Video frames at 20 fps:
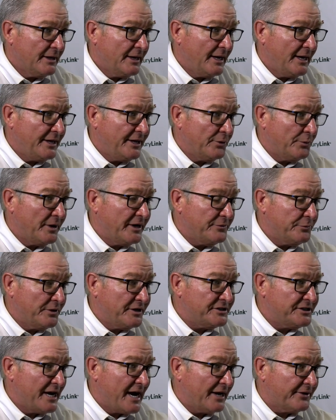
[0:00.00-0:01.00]
then we
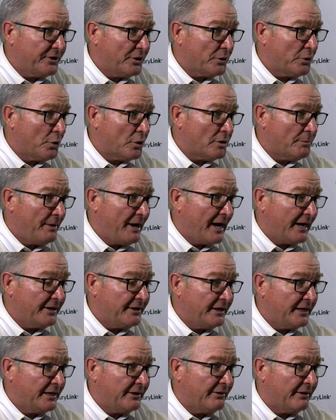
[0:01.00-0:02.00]
sacked their quarterback
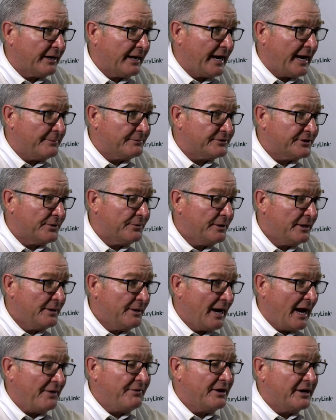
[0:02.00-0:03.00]
at the end of the game. So
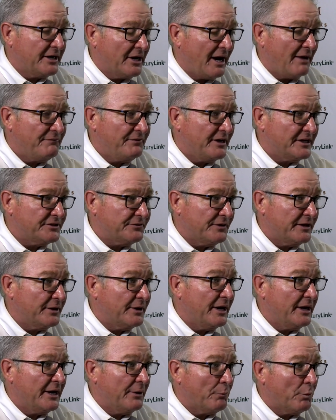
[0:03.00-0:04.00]
I think
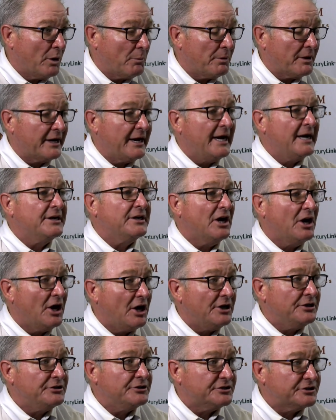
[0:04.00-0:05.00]
offensively we're beginning to
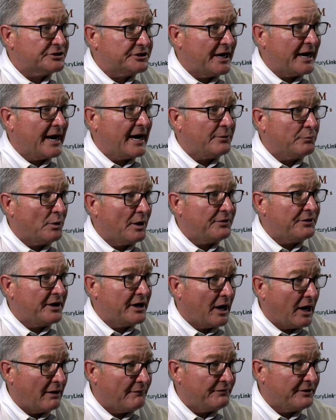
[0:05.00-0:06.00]
understand what
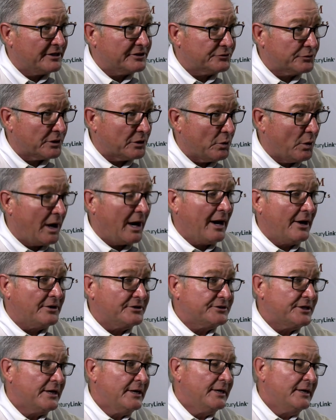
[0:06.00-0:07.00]
the offense
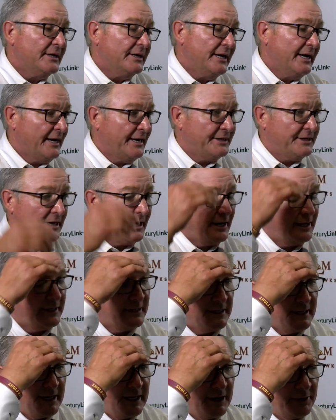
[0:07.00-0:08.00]
requires, and
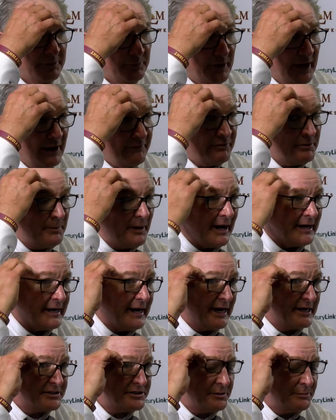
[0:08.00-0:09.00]
everybody
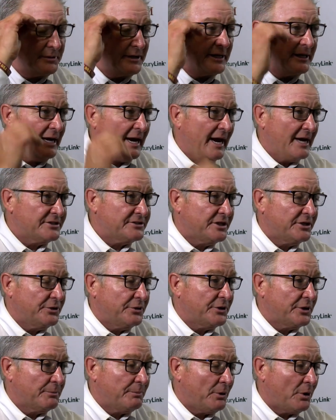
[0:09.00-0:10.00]
has to
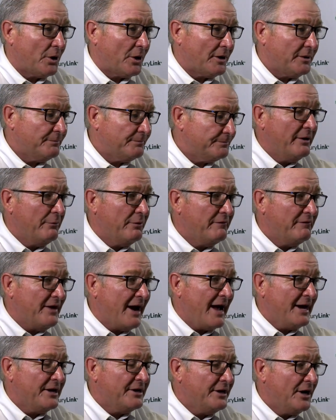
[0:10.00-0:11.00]
do their part. We've
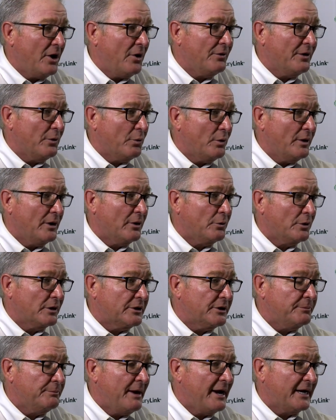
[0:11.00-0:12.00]
kind of known that Will
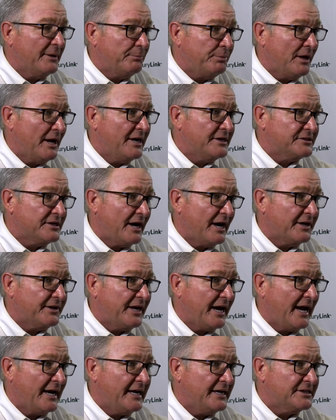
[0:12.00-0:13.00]
could make plays like
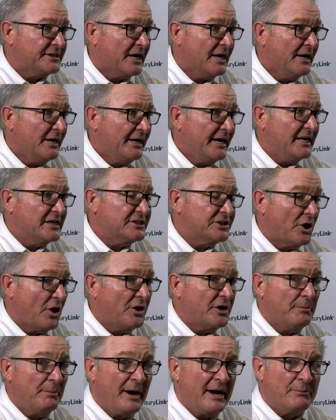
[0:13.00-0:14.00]
that. He's
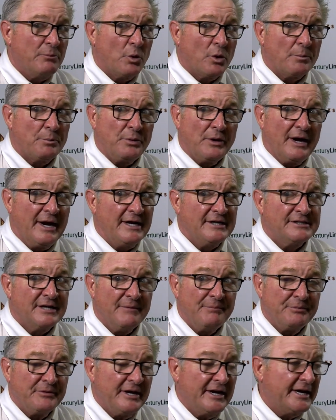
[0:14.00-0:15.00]
starting to make more plays.
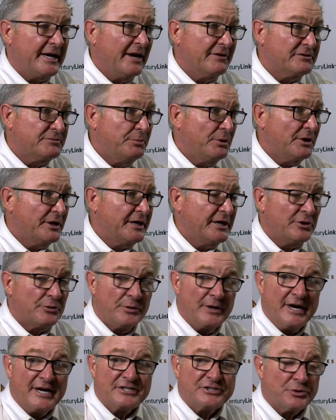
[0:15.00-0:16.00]
He gives Boogie a
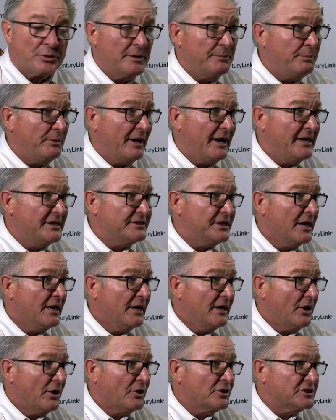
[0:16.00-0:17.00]
rest, or he plays
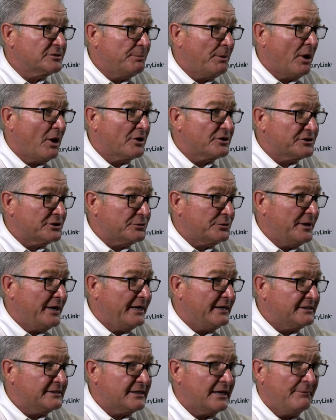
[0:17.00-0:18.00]
or sparks a
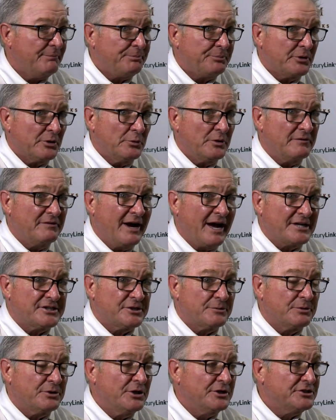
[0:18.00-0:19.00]
rest. We've got
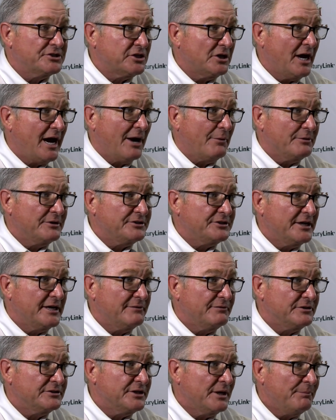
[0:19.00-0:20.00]
some good slot
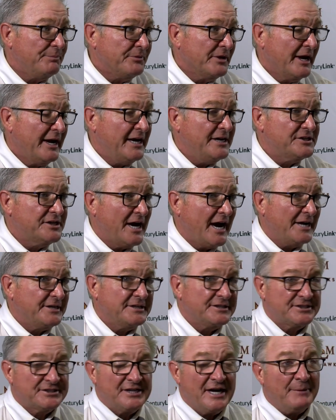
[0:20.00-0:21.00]
receivers. He's got
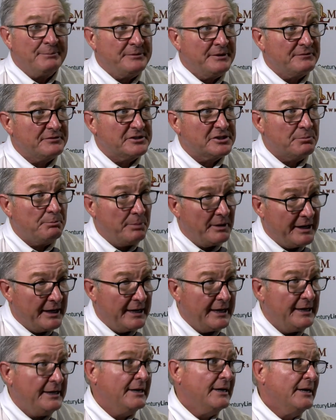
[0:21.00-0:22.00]
deceptive
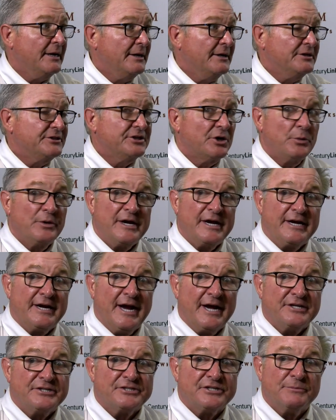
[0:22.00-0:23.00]
speed. So when he
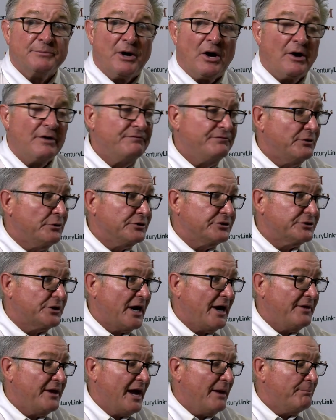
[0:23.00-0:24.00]
catches the ball in full
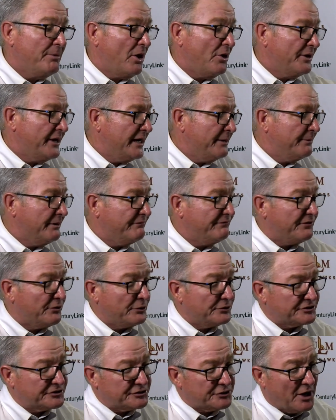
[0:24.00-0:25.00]
stride, that ball hit him in
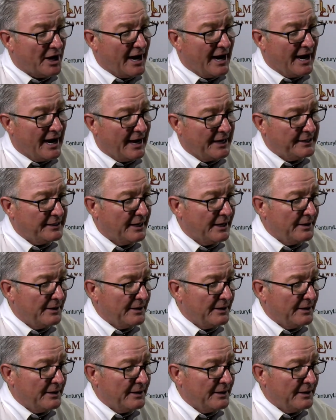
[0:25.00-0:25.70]
full stride.